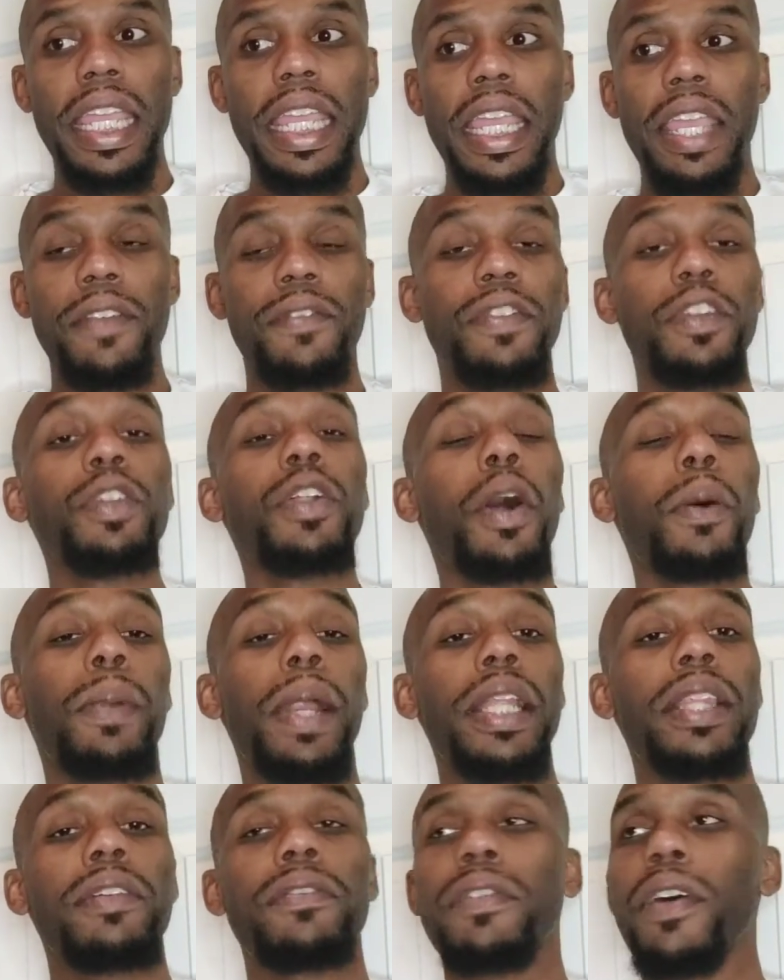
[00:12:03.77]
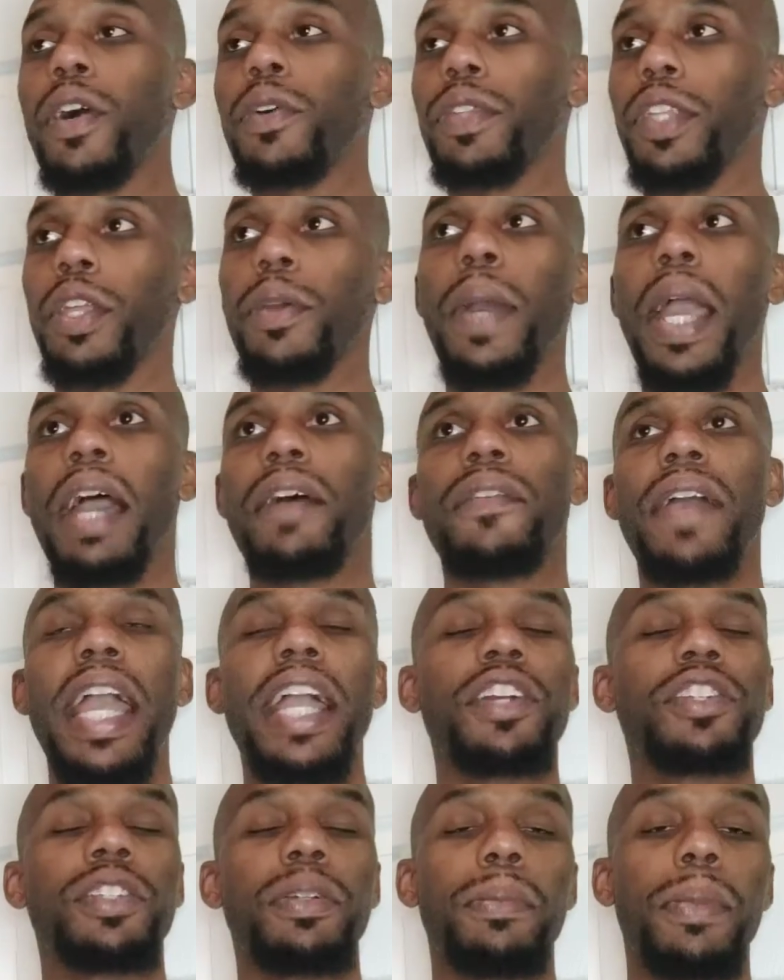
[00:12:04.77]
if you don't break the phone, then you'll have
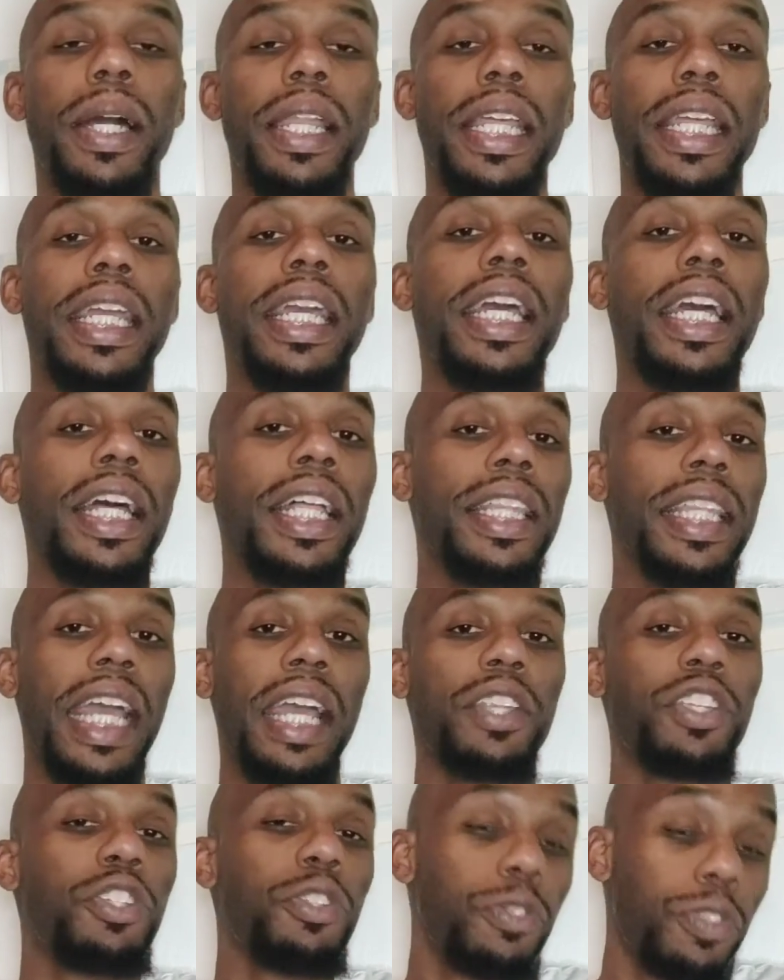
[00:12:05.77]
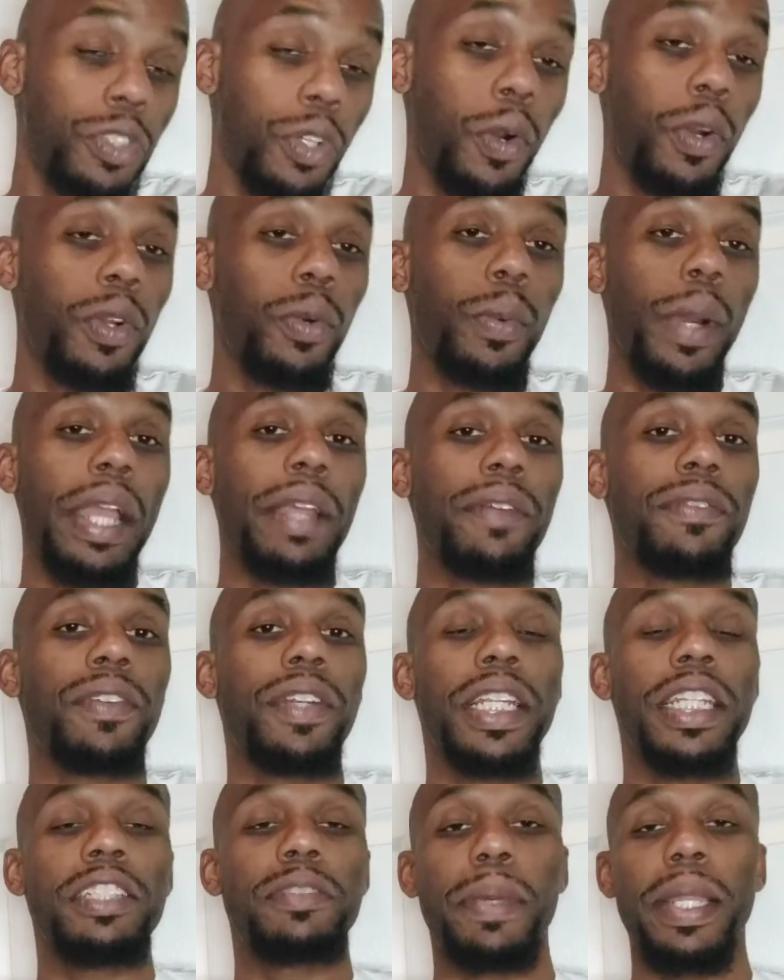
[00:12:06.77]
extra money that you stored away for
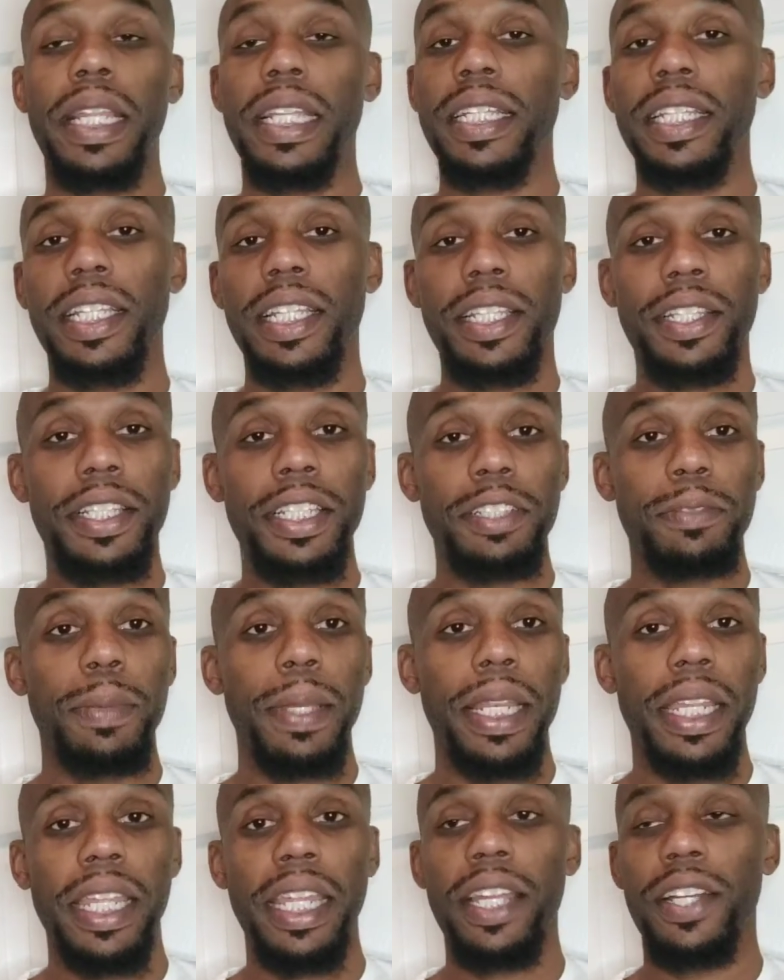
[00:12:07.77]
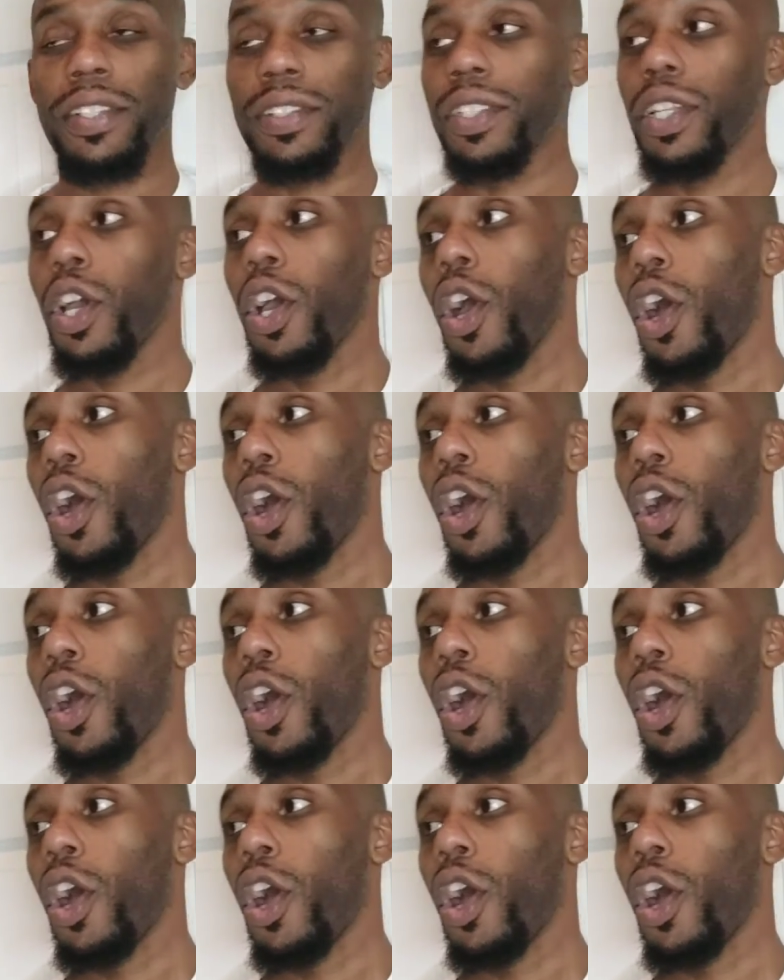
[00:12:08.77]
these many years.